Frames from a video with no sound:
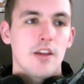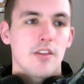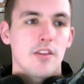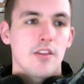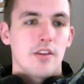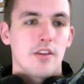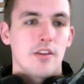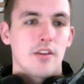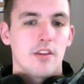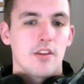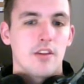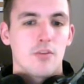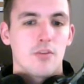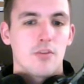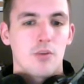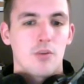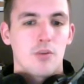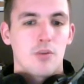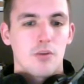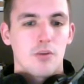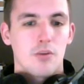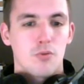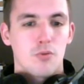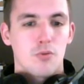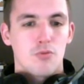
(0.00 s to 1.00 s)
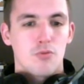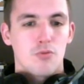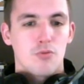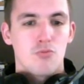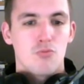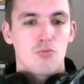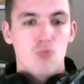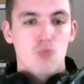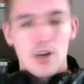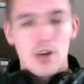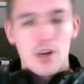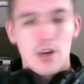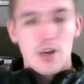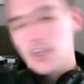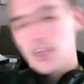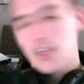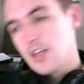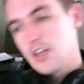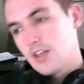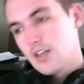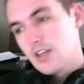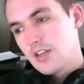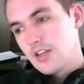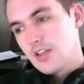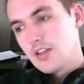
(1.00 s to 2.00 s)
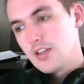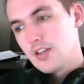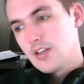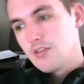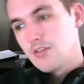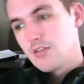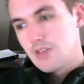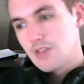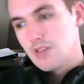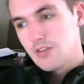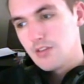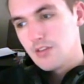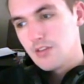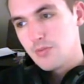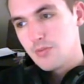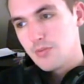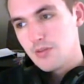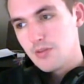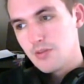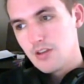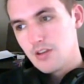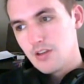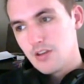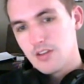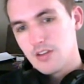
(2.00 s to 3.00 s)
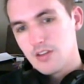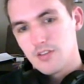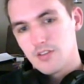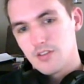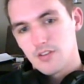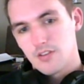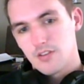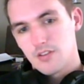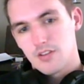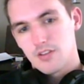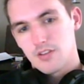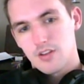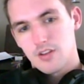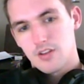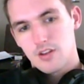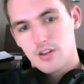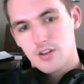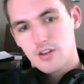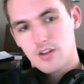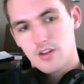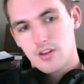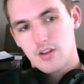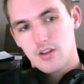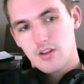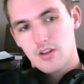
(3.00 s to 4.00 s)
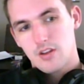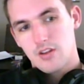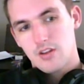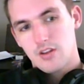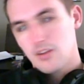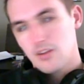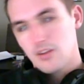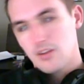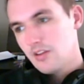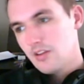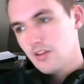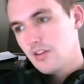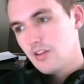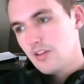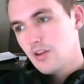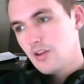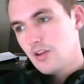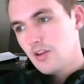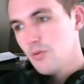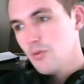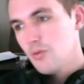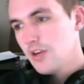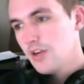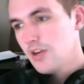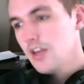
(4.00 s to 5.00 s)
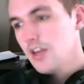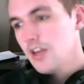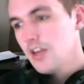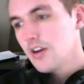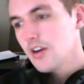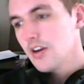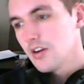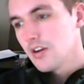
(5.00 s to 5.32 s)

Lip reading: and that's when it was ready to be released. And now we're here.